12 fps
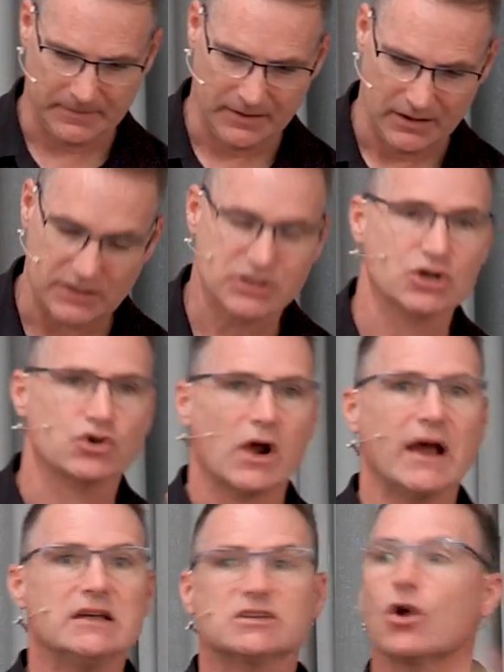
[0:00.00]
It's
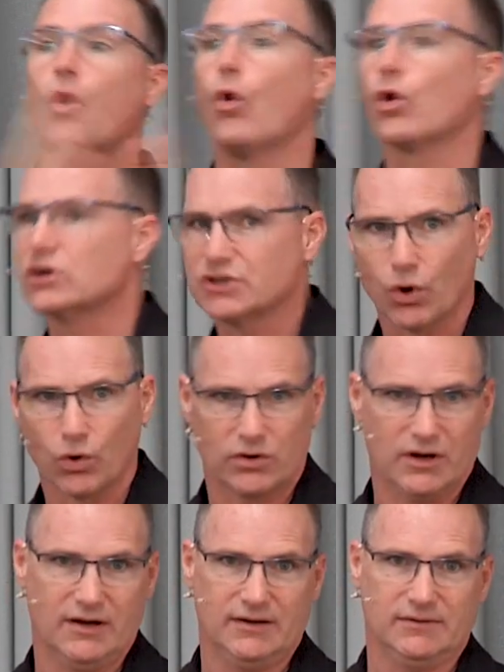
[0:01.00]
Christ or
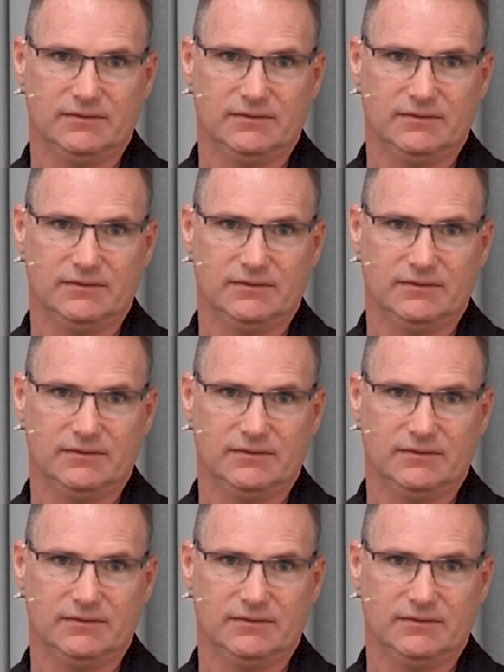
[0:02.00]
Torah.